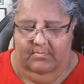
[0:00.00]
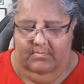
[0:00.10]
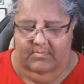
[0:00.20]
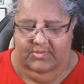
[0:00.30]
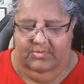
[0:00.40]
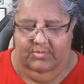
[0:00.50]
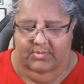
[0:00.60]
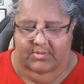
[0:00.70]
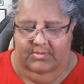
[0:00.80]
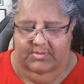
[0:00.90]

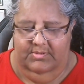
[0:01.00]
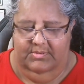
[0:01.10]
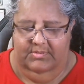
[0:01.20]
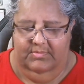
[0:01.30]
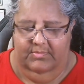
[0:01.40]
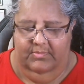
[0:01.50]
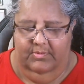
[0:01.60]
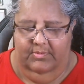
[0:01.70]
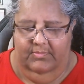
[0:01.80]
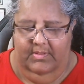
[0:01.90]
Swords.
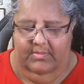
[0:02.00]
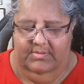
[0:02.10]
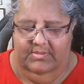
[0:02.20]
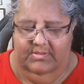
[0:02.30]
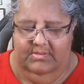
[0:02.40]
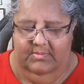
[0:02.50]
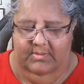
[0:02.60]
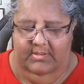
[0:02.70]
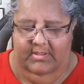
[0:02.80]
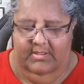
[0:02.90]
4, 5, 6, 7,
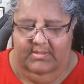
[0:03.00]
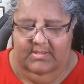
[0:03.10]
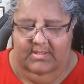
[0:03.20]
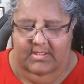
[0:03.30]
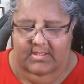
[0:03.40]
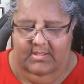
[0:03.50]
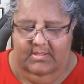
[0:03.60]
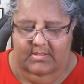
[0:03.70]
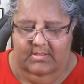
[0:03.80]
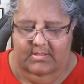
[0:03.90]
8, 9, 10.